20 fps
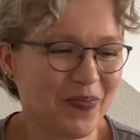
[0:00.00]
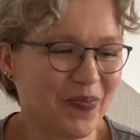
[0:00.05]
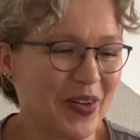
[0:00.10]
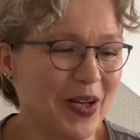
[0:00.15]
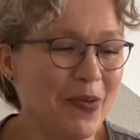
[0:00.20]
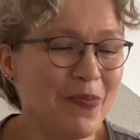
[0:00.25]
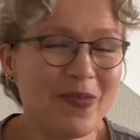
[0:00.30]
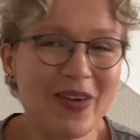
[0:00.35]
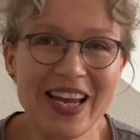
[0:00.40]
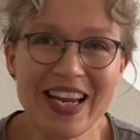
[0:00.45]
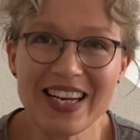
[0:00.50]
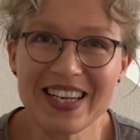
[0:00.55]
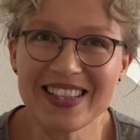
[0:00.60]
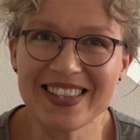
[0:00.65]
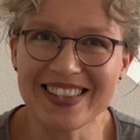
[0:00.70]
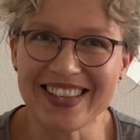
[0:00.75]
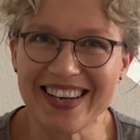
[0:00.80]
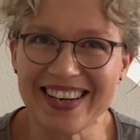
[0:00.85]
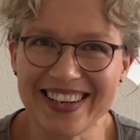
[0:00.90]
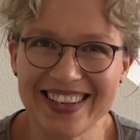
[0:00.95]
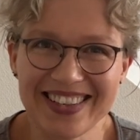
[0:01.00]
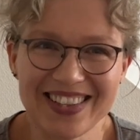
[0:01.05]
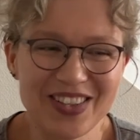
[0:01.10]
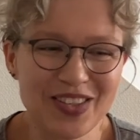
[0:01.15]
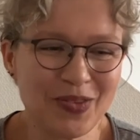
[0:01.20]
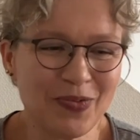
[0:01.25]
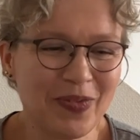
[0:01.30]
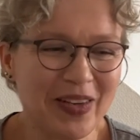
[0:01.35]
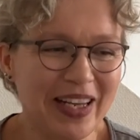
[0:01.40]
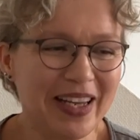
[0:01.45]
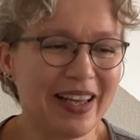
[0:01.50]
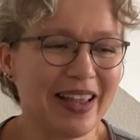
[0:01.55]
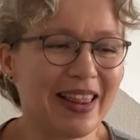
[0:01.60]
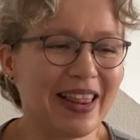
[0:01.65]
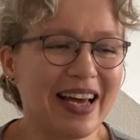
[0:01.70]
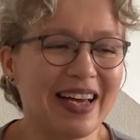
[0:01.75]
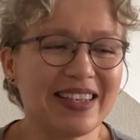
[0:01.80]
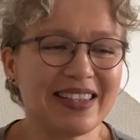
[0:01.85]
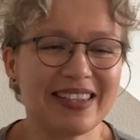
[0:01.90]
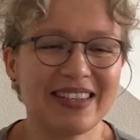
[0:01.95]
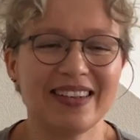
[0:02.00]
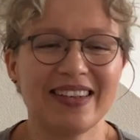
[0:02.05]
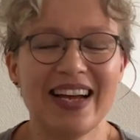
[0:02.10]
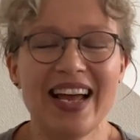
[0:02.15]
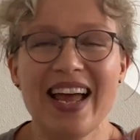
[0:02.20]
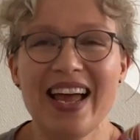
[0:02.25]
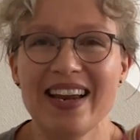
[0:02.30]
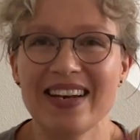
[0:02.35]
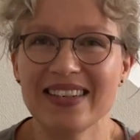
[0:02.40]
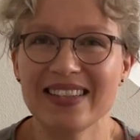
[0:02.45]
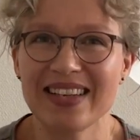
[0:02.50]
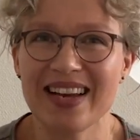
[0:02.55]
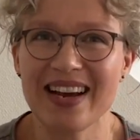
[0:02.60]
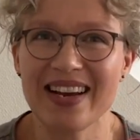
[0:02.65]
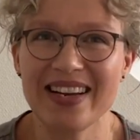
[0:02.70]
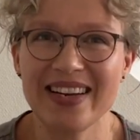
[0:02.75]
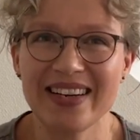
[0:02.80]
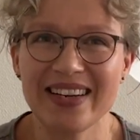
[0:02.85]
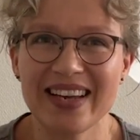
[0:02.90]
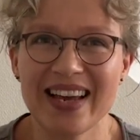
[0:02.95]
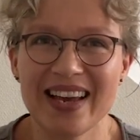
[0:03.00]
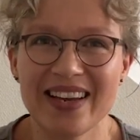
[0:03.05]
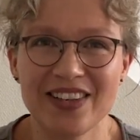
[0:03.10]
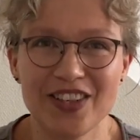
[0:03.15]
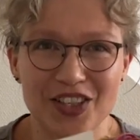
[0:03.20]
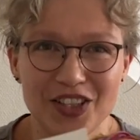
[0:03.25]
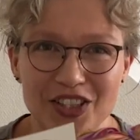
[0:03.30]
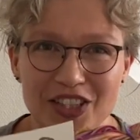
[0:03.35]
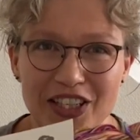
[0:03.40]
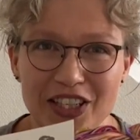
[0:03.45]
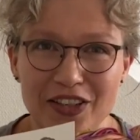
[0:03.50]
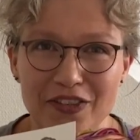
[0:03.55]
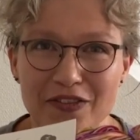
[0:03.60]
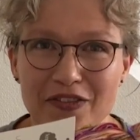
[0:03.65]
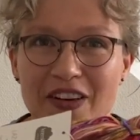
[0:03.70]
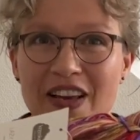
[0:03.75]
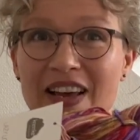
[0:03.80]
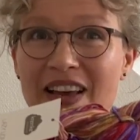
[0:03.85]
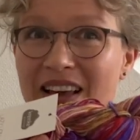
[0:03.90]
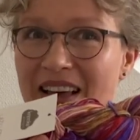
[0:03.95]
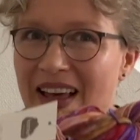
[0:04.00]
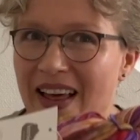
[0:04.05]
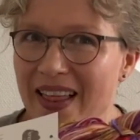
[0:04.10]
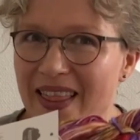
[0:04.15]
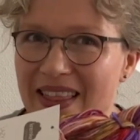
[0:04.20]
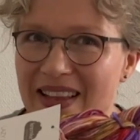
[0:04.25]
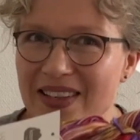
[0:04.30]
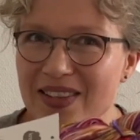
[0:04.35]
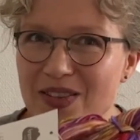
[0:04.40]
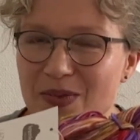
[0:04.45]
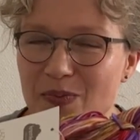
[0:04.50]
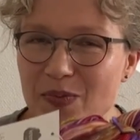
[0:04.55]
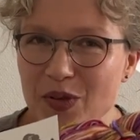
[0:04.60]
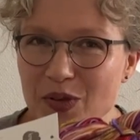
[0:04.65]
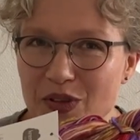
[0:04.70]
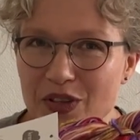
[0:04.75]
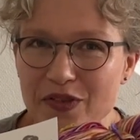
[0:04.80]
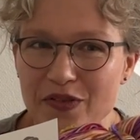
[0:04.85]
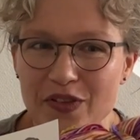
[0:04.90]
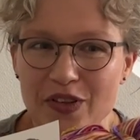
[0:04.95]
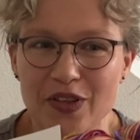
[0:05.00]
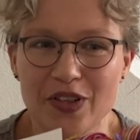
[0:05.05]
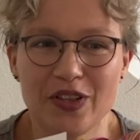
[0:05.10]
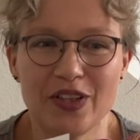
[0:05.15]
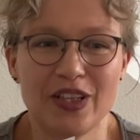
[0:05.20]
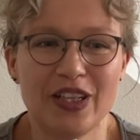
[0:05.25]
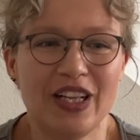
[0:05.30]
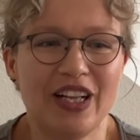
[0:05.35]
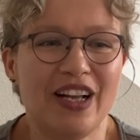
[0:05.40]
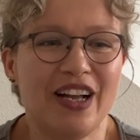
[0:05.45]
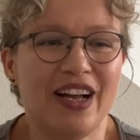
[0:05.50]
amazing to me that hand dyeing can achieve this beautiful